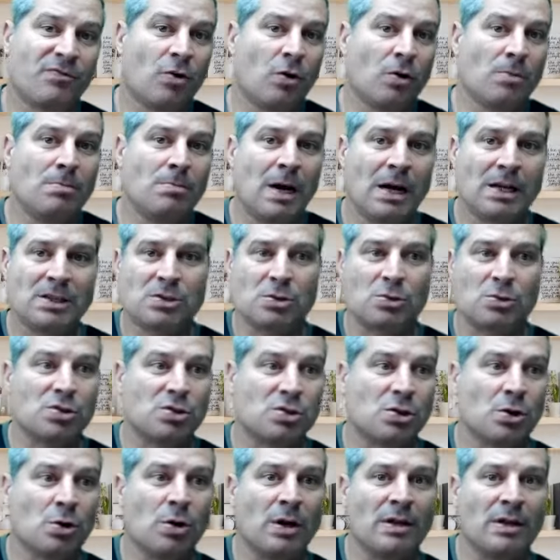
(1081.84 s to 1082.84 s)
4 months or
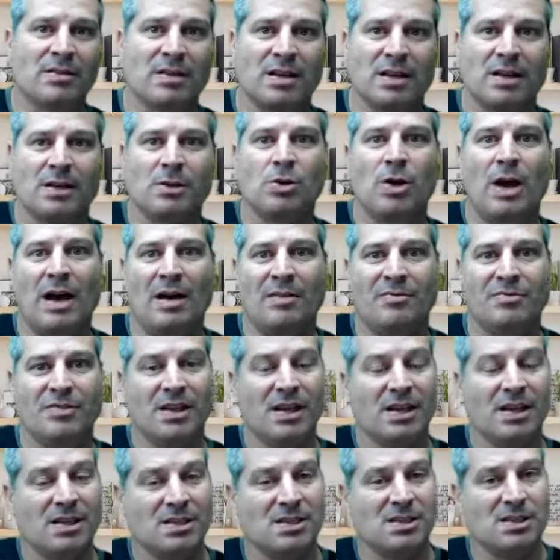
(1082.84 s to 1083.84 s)
so until you have
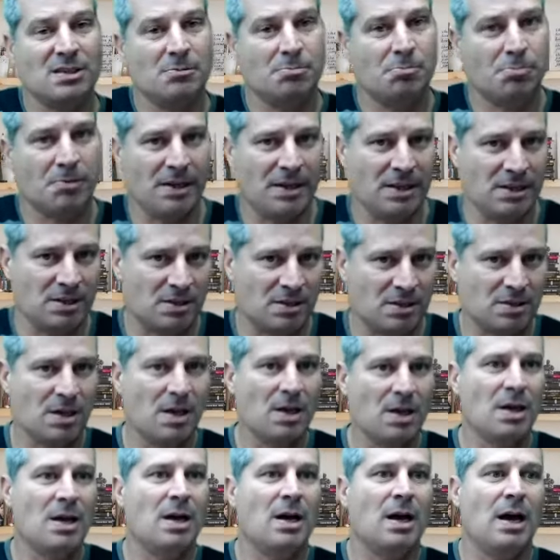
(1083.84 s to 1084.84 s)
tenants in place.
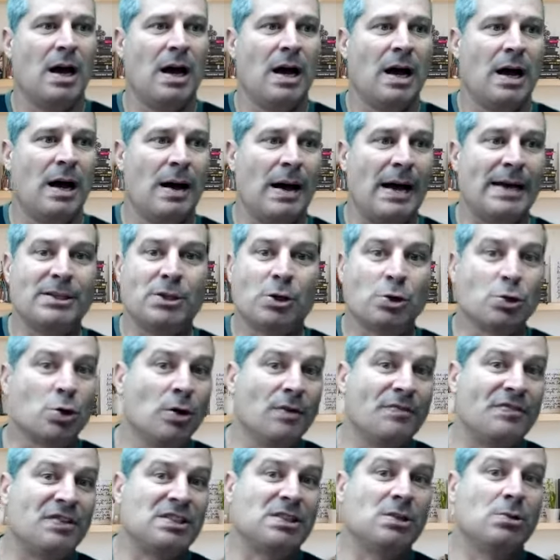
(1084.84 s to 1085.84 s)
I don't know
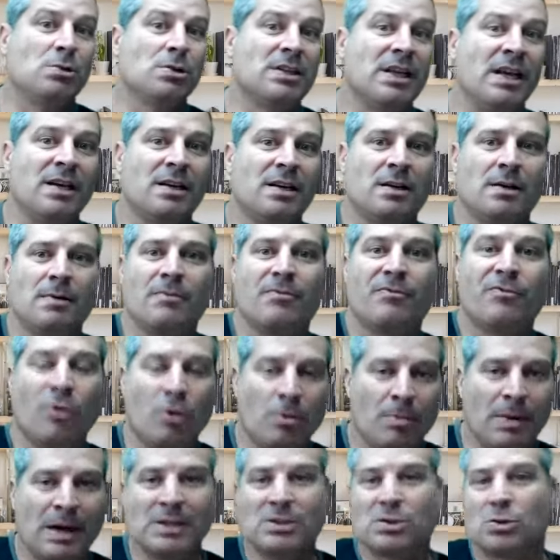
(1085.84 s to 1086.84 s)
if it will take
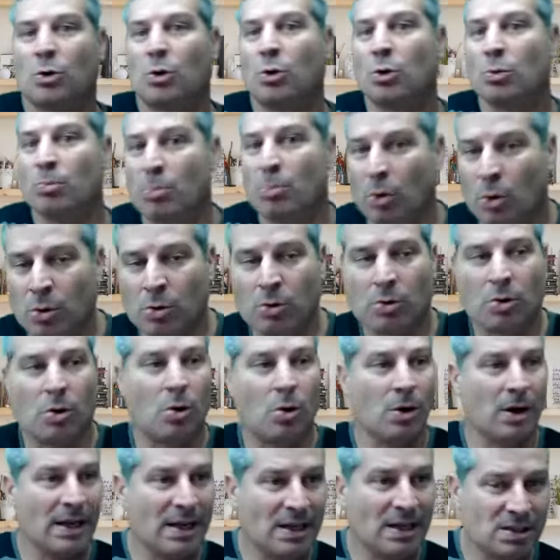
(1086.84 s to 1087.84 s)
4 months or more
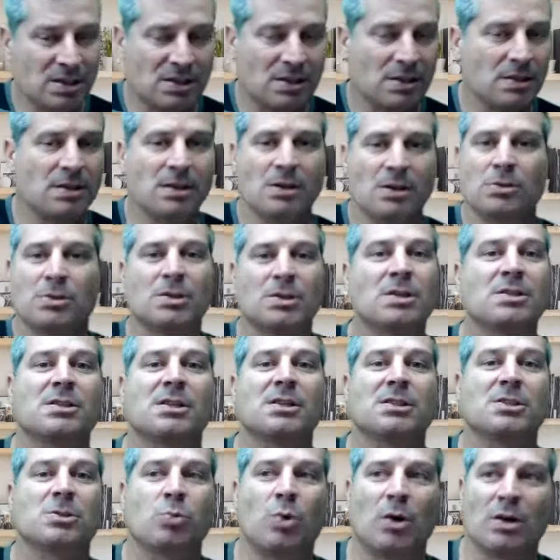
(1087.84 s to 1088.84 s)
or less.
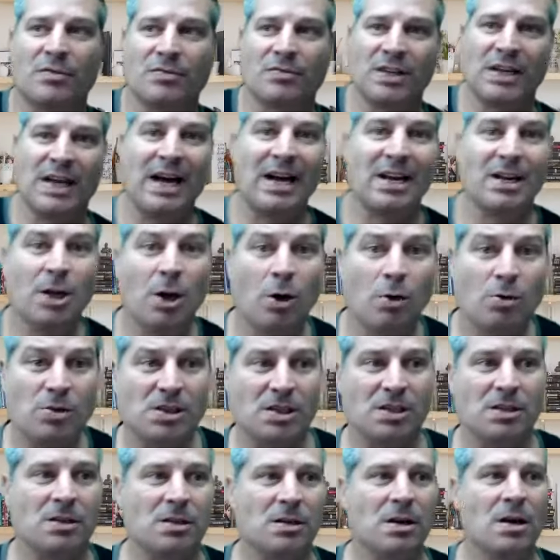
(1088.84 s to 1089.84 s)
That's one of the unknowns
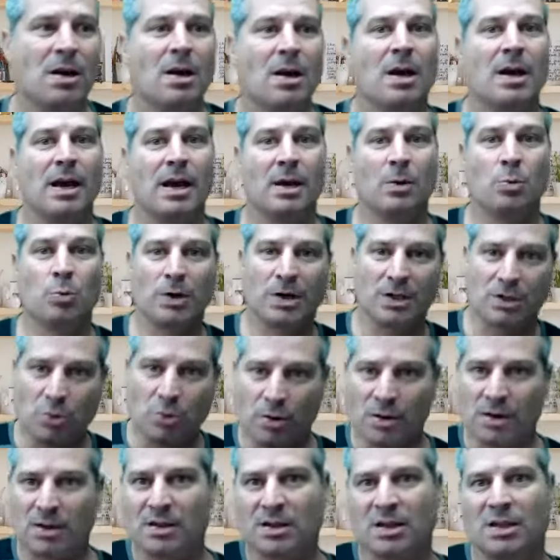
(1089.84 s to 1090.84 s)
here, and we're
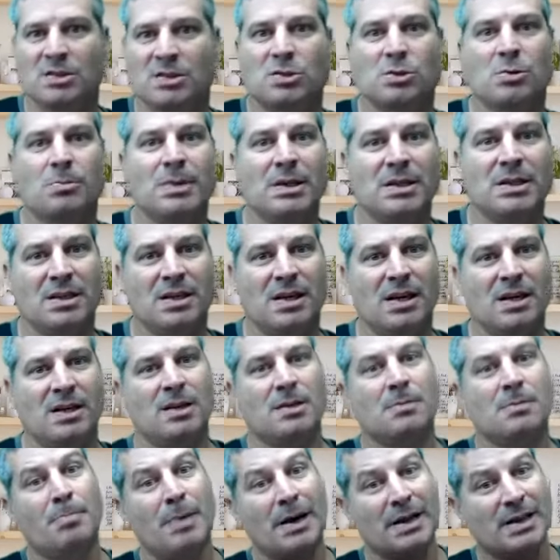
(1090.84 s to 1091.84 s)
doing things to mitigate
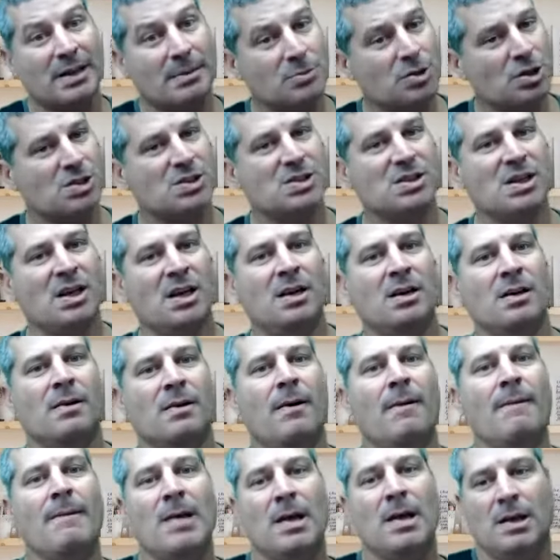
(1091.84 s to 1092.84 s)
it. But I'm just saying,
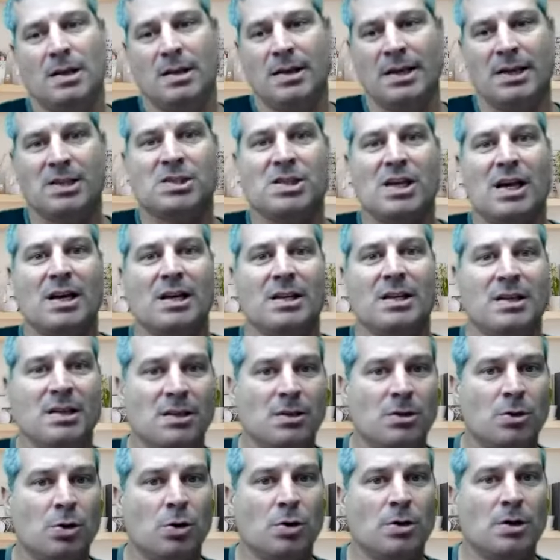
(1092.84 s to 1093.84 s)

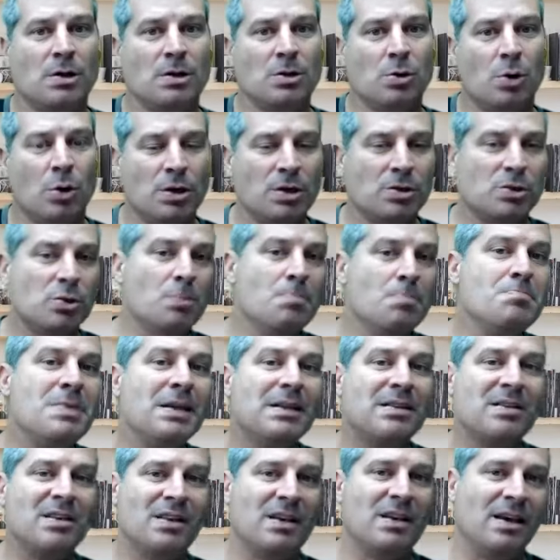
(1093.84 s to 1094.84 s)
in order to
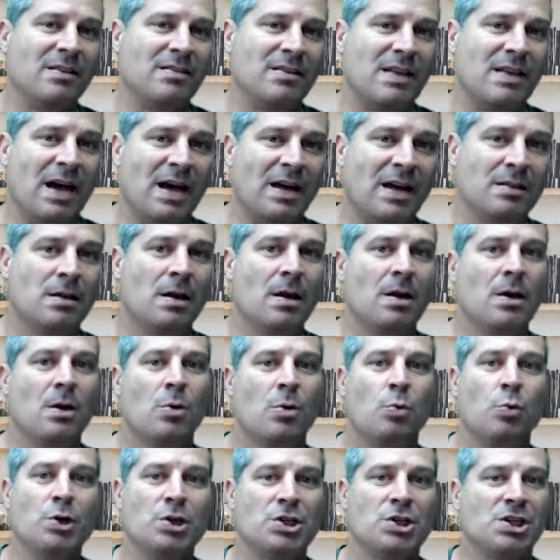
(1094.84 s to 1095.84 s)
mitigate that,
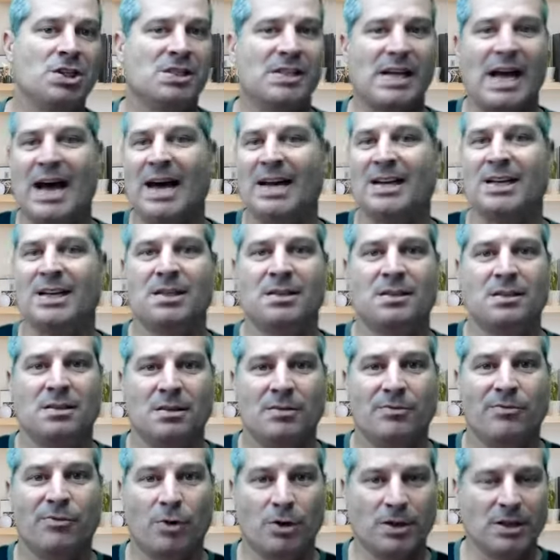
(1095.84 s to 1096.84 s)
we just added
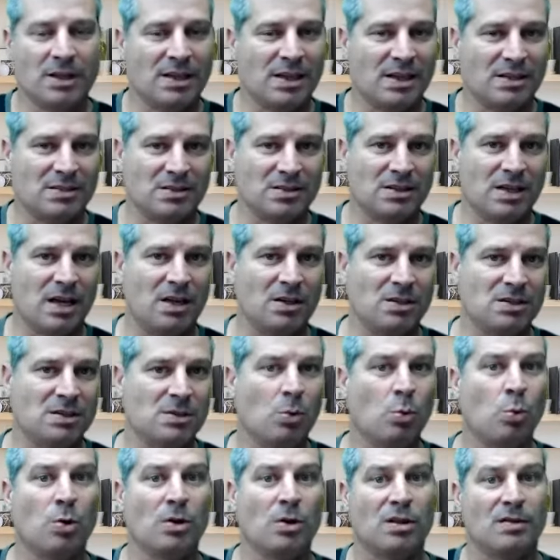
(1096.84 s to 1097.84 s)
$40,000
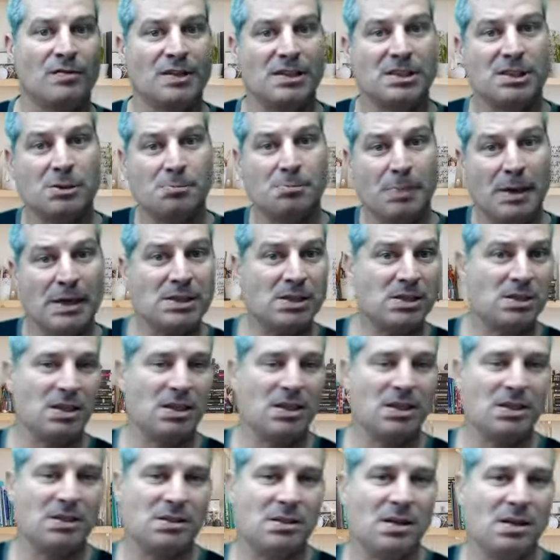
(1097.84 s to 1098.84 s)
worth of
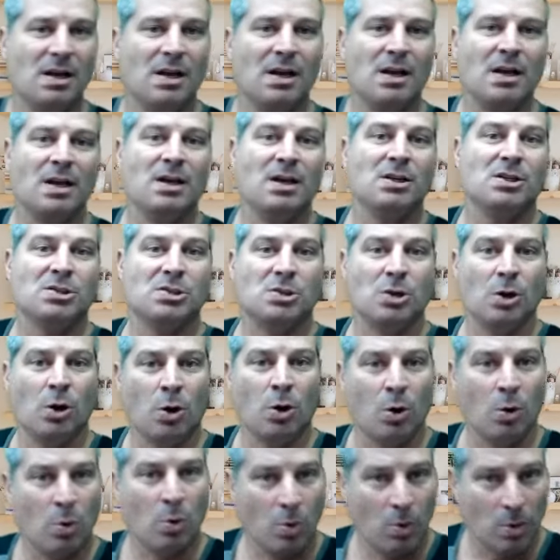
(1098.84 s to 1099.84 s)
expenses.
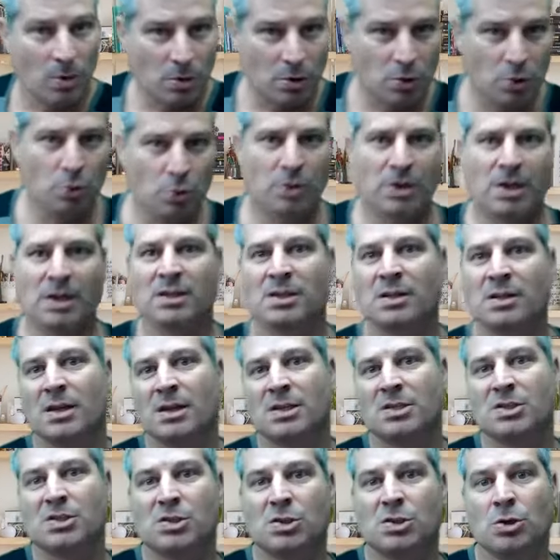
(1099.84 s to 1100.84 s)
So you can
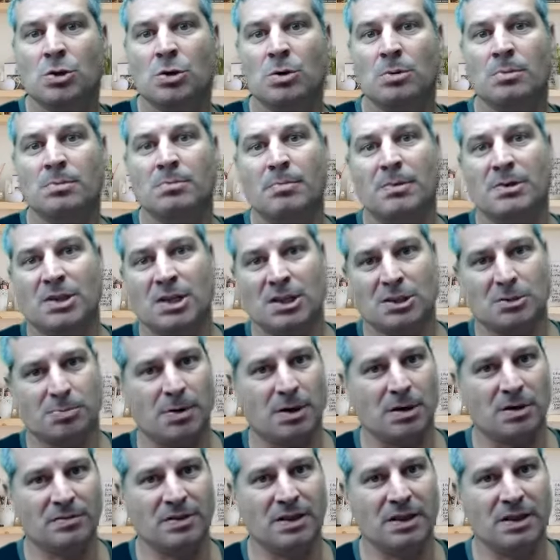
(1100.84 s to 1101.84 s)
assume that's
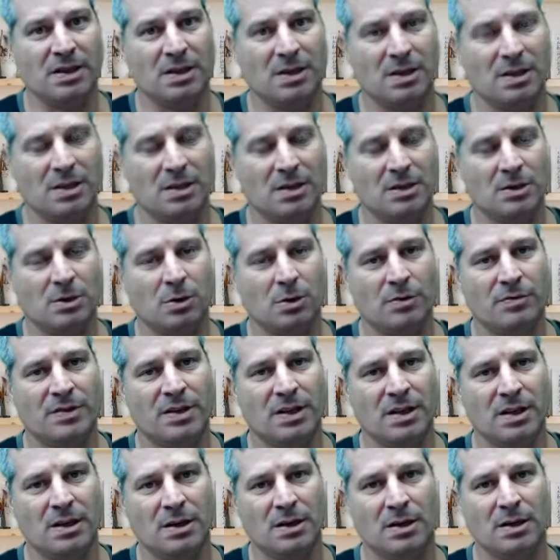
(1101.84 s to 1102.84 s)
part of
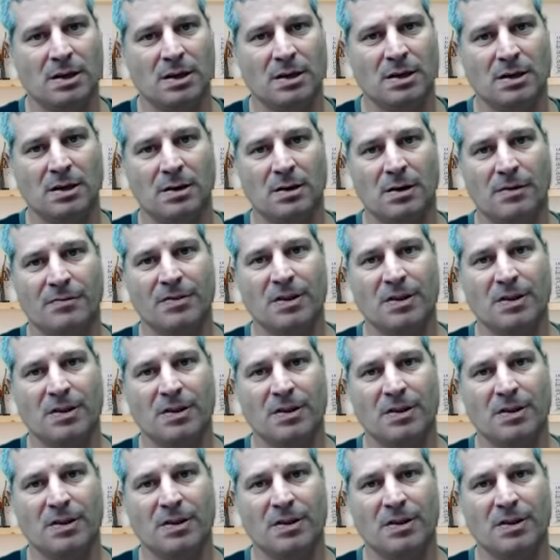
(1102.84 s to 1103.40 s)
the